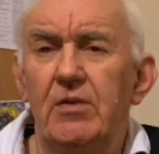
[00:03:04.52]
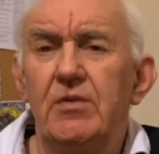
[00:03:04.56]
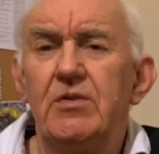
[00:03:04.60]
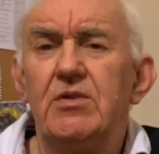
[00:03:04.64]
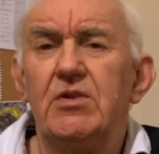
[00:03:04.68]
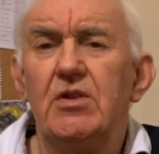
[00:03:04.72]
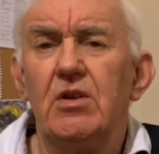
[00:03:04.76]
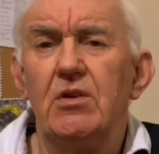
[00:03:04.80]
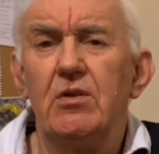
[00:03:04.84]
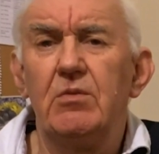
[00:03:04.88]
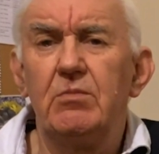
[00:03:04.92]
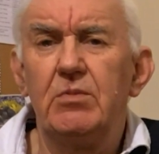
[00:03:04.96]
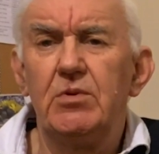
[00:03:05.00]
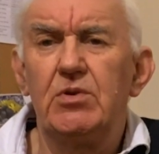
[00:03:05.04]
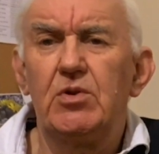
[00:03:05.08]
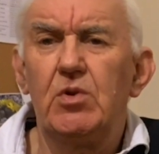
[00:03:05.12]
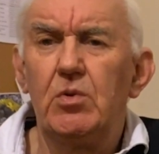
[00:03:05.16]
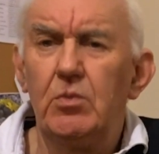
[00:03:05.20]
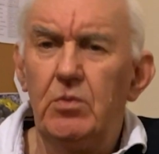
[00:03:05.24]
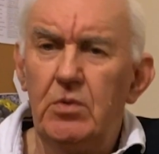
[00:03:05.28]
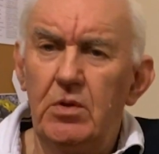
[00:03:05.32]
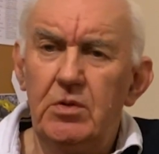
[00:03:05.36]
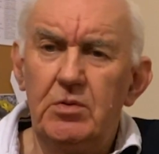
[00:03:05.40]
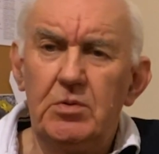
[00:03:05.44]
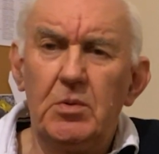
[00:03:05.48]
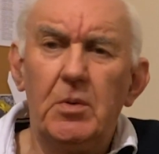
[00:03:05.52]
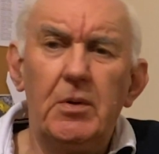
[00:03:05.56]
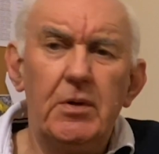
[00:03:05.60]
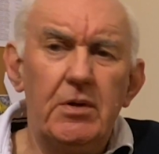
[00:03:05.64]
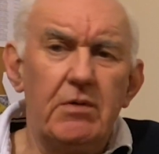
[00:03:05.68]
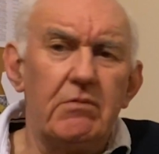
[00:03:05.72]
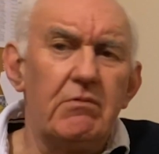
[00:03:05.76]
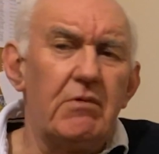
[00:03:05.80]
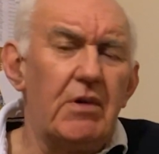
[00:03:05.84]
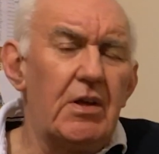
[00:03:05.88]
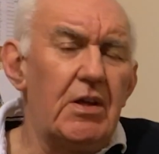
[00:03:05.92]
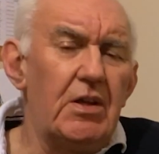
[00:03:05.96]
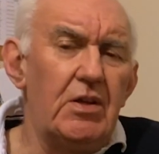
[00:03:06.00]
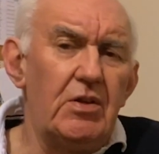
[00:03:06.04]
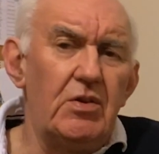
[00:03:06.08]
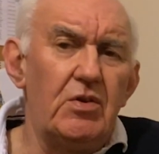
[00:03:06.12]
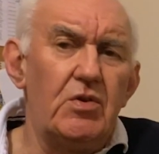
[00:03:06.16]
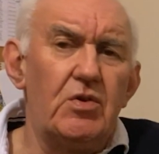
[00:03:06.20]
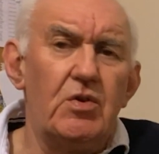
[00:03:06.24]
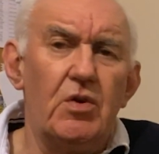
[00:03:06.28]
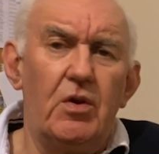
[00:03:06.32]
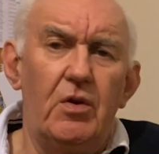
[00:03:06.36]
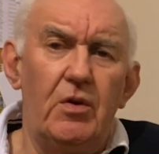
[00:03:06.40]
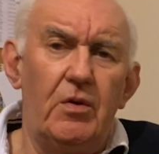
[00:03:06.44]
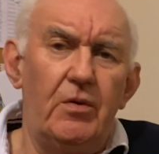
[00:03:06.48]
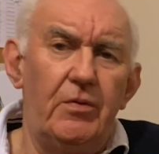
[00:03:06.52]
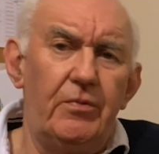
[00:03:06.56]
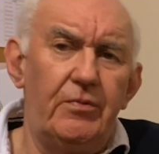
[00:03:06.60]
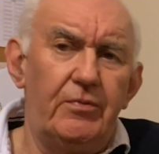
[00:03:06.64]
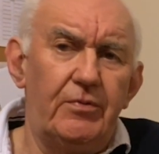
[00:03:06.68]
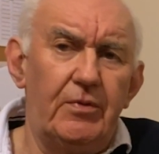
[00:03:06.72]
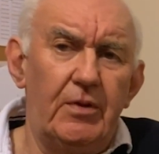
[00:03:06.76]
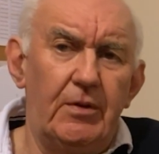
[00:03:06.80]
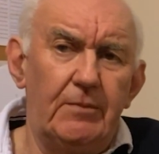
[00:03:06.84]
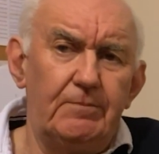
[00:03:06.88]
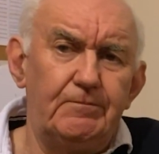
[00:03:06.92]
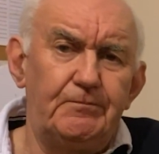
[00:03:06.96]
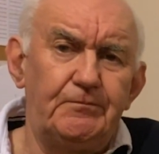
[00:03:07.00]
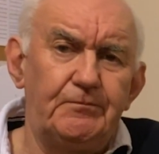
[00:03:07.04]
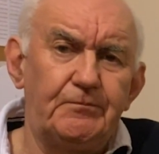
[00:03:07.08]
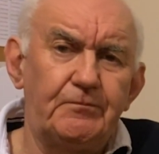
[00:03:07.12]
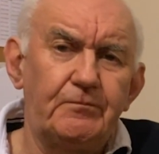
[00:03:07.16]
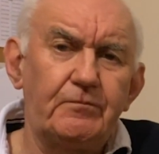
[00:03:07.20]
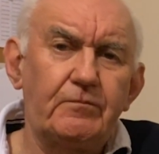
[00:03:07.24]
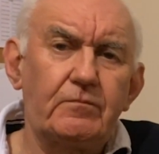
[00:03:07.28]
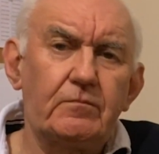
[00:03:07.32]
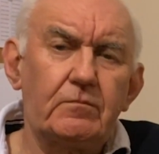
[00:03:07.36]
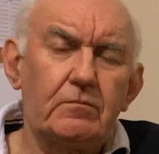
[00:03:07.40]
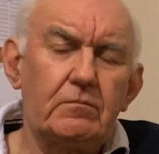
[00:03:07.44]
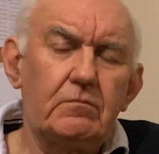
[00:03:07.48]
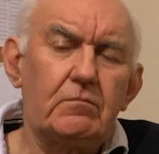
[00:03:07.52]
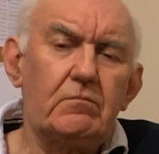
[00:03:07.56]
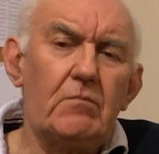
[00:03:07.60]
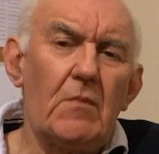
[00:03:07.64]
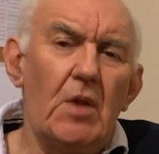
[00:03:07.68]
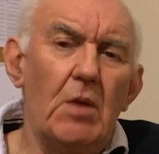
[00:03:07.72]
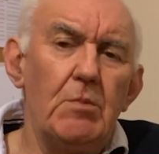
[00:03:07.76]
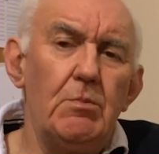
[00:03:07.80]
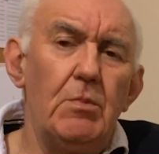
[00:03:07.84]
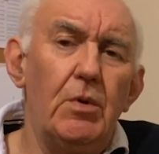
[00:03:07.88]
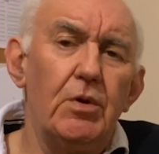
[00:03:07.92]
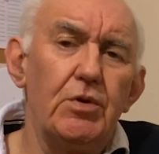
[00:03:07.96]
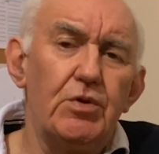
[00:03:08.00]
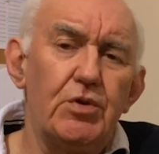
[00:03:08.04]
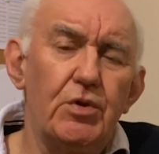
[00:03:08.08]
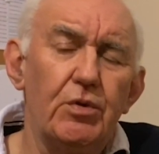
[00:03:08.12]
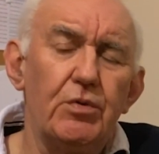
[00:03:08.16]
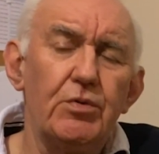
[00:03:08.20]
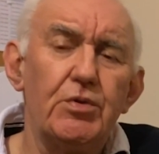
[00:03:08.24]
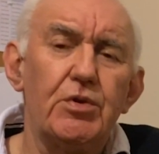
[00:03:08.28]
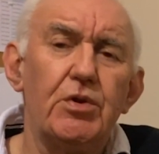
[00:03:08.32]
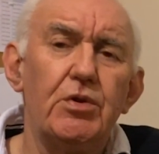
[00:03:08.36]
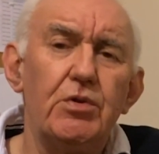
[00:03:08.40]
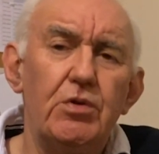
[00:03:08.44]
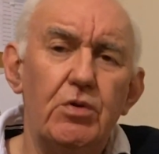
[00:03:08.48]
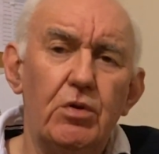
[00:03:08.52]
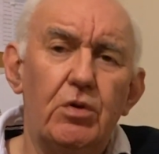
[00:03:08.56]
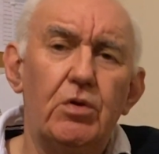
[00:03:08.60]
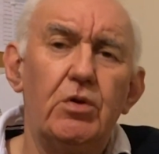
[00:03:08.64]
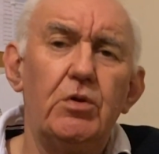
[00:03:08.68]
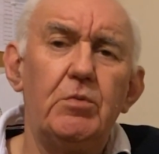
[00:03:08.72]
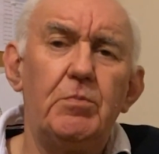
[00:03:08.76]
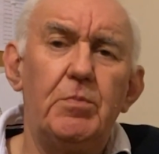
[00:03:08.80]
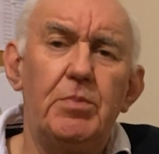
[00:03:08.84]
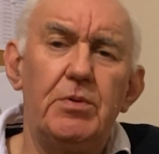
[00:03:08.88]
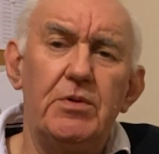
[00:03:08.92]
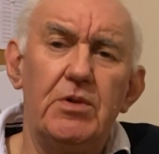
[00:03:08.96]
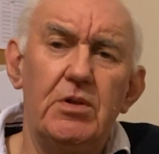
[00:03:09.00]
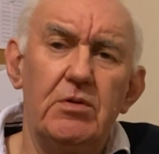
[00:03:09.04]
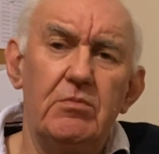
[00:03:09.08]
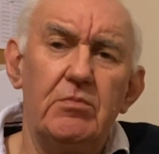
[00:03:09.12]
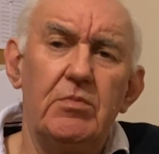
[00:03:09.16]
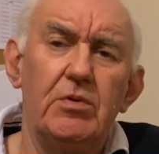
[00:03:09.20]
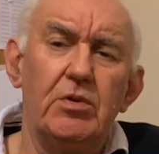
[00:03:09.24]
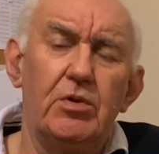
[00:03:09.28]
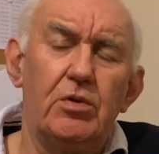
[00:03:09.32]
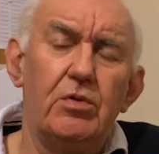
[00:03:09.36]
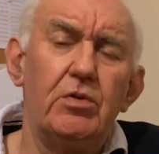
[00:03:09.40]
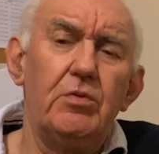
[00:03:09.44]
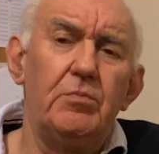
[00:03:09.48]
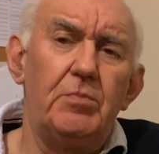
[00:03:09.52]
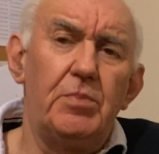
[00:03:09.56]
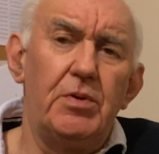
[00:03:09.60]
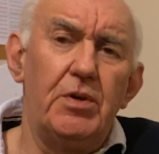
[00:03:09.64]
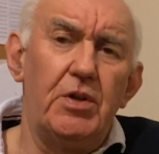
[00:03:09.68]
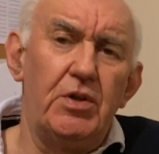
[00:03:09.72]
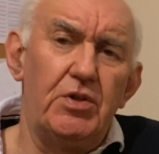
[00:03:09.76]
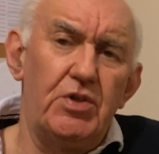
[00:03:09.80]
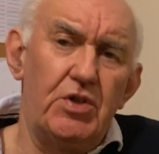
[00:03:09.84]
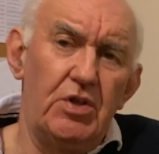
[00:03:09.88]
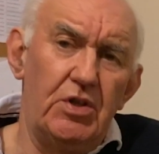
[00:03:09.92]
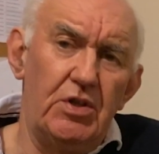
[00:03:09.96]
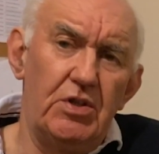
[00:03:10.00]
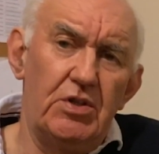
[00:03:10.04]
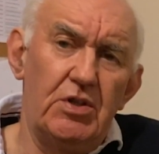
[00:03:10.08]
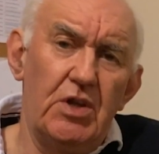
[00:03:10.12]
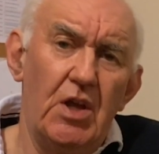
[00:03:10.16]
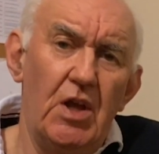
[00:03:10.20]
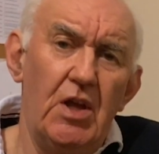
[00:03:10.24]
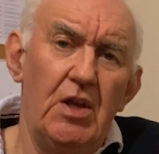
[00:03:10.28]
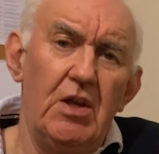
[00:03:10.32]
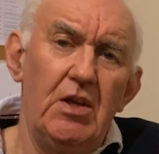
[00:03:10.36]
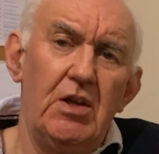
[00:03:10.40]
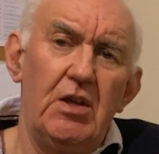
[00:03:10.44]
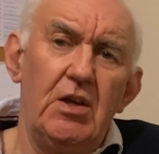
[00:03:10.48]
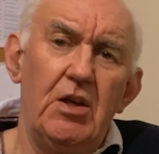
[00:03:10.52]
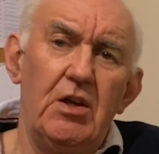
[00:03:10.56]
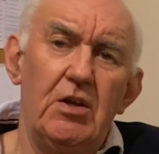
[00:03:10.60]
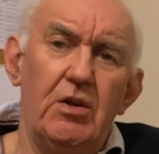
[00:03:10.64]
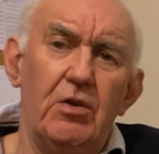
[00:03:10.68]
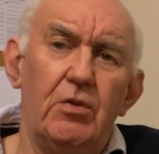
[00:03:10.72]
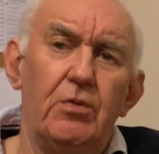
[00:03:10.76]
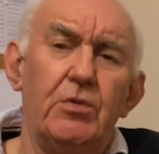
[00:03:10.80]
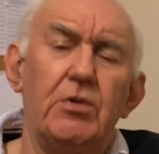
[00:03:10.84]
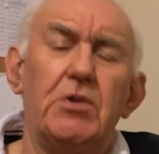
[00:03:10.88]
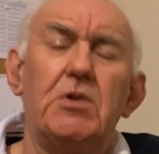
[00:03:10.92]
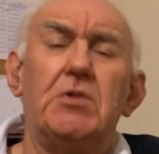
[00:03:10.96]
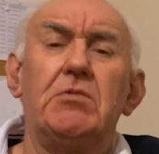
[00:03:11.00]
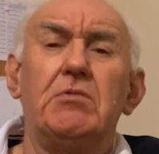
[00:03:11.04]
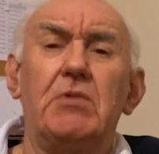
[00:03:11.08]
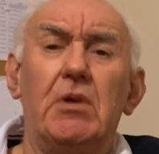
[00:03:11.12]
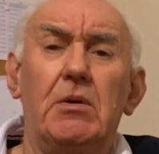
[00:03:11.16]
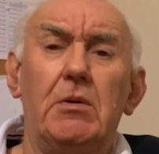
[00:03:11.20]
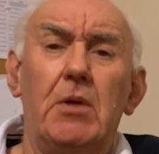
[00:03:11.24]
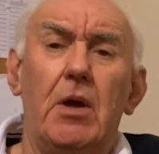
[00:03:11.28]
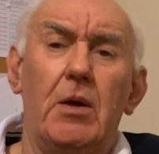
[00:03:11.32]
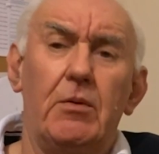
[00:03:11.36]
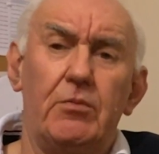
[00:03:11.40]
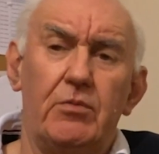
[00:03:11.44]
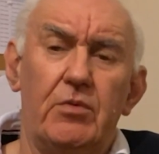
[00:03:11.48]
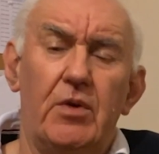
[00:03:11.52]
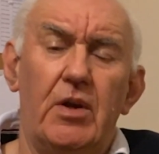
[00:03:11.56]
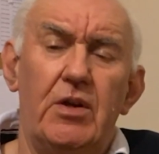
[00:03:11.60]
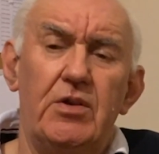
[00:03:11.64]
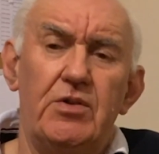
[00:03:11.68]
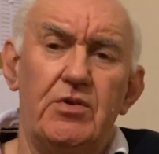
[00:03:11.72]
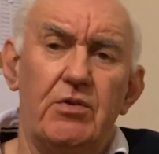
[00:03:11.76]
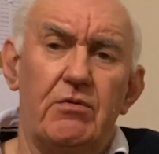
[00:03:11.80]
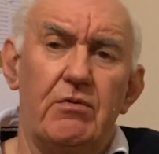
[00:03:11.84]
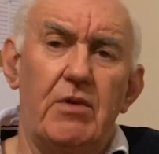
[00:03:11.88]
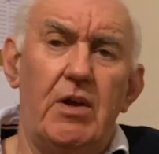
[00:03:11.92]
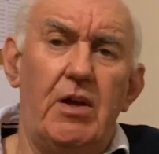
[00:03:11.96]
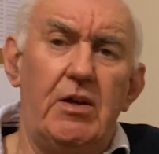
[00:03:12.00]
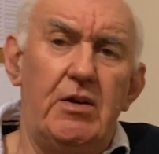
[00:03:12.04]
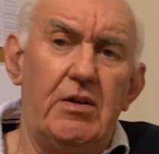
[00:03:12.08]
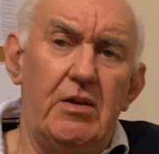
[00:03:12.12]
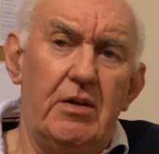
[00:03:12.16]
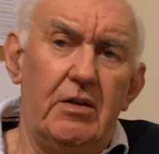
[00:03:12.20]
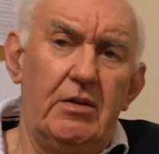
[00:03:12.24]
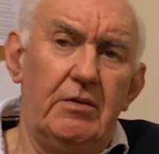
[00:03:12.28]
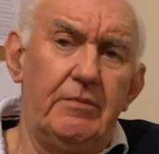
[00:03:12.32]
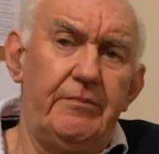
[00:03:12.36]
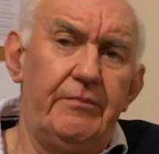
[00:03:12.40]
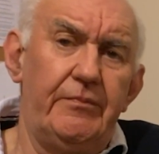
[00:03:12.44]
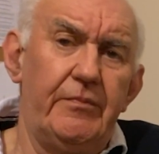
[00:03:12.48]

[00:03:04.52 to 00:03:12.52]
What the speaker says: So there's quite a range of modules that you could purchase in order to upgrade your radio.